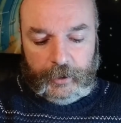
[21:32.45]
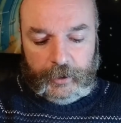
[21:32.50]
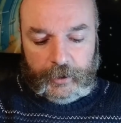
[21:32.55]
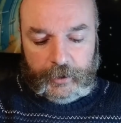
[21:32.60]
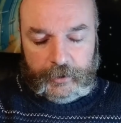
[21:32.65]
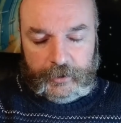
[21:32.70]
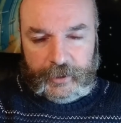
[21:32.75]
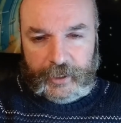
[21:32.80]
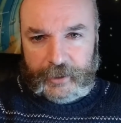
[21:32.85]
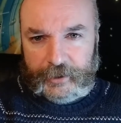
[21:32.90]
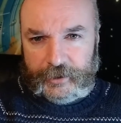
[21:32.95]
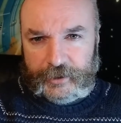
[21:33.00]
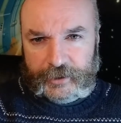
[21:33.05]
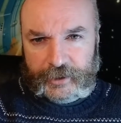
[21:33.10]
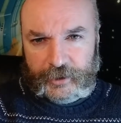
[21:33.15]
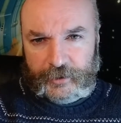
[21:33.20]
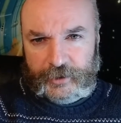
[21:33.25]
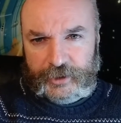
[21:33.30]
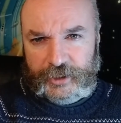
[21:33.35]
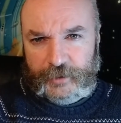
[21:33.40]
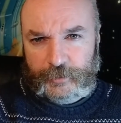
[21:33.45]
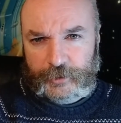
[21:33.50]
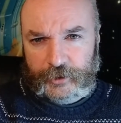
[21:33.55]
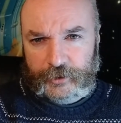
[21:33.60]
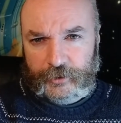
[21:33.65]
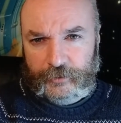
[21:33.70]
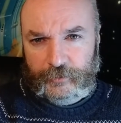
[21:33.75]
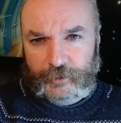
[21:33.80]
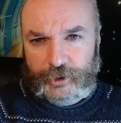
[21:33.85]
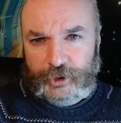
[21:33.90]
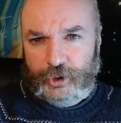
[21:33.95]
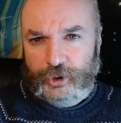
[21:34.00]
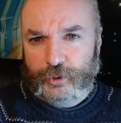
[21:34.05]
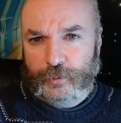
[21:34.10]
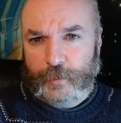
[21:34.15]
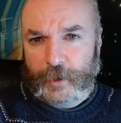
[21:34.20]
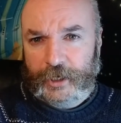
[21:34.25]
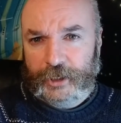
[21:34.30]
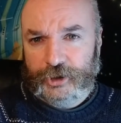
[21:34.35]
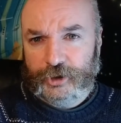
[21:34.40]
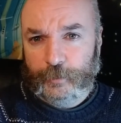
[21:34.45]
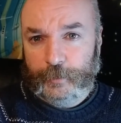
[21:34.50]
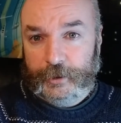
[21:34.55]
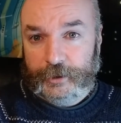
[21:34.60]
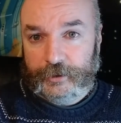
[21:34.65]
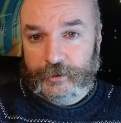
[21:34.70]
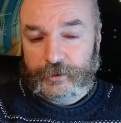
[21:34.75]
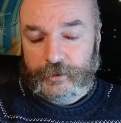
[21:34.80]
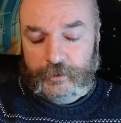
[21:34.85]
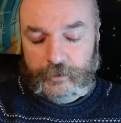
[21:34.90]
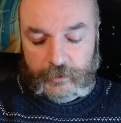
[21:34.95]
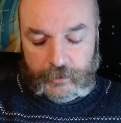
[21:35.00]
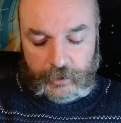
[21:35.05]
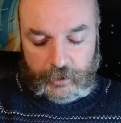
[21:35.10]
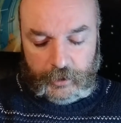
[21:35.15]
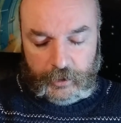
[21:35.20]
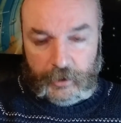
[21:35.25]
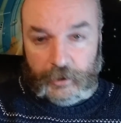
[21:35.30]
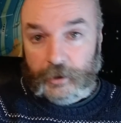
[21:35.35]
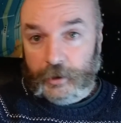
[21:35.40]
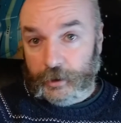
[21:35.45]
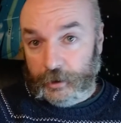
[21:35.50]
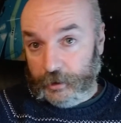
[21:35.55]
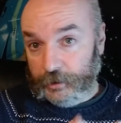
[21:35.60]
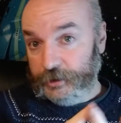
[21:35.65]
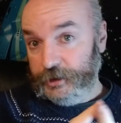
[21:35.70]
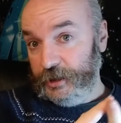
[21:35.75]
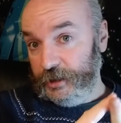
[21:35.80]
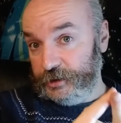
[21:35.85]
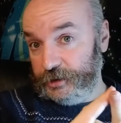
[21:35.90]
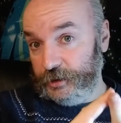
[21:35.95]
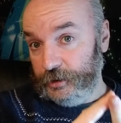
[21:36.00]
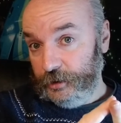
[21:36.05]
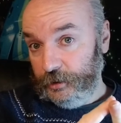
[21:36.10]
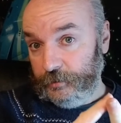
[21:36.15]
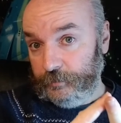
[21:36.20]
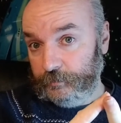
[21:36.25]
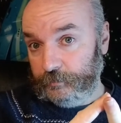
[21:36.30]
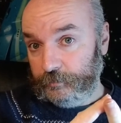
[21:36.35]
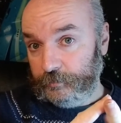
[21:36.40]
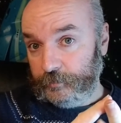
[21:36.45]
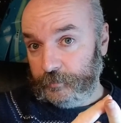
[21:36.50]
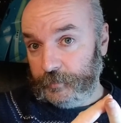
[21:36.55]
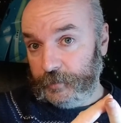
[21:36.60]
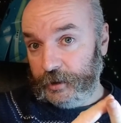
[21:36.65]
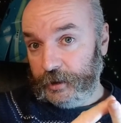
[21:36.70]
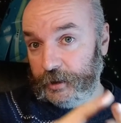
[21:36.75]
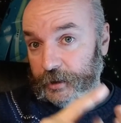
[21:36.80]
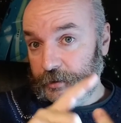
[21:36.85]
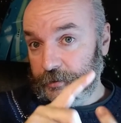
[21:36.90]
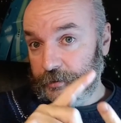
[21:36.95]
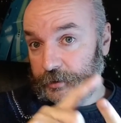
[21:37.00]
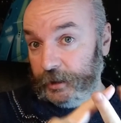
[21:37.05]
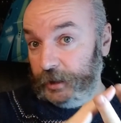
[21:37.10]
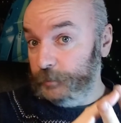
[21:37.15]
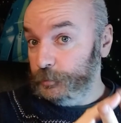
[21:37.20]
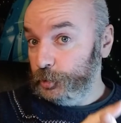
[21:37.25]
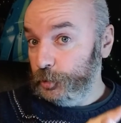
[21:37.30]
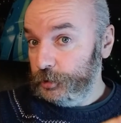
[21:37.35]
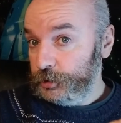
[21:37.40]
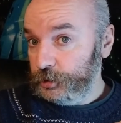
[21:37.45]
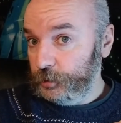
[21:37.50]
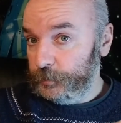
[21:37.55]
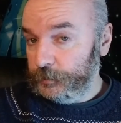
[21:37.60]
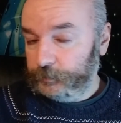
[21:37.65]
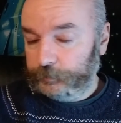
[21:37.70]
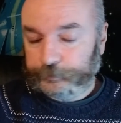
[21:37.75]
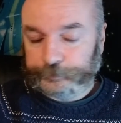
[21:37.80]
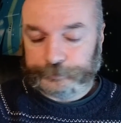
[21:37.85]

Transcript: In the end, it seems like there are two major bidders, TSR and Games Workshop.